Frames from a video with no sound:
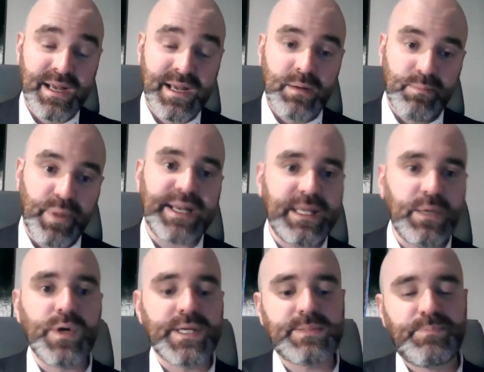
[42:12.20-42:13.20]
but he
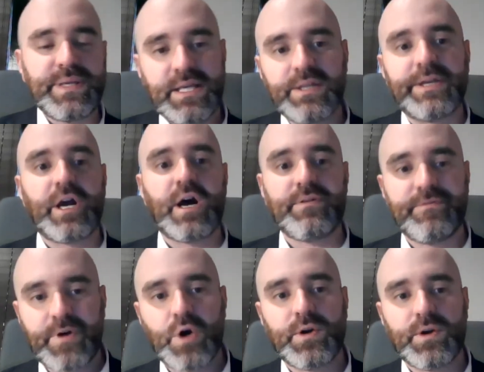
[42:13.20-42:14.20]
was peeling off
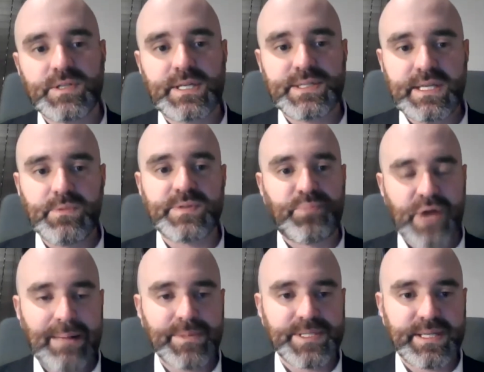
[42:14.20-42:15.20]
voters because he was
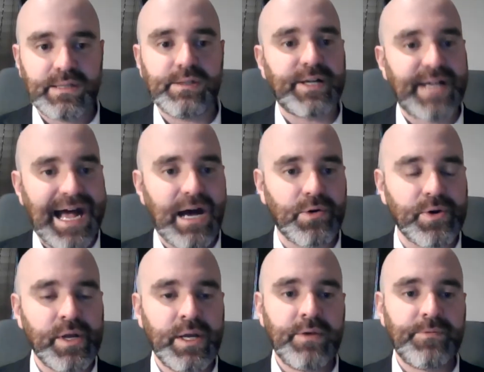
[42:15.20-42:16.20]
promising to look out
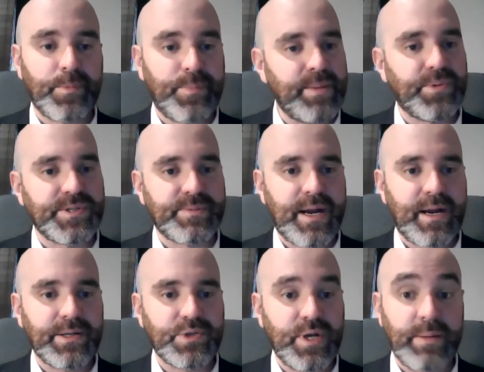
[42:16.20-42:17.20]
for people's
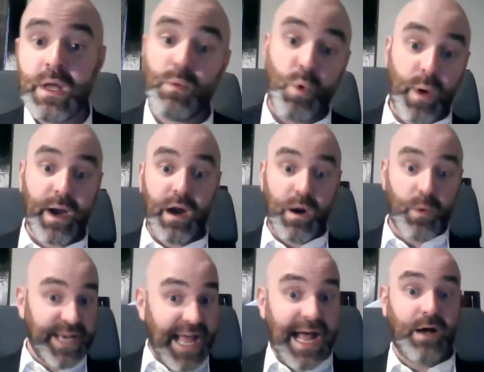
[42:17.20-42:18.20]
American dream. Well, where are we
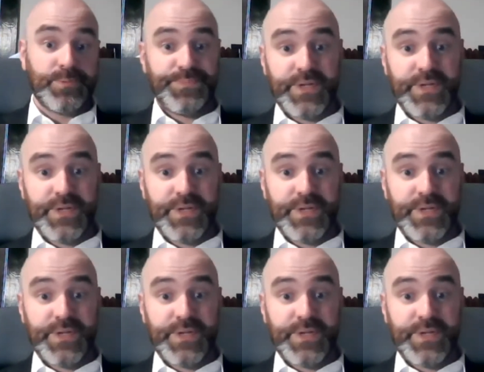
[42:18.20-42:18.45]
now?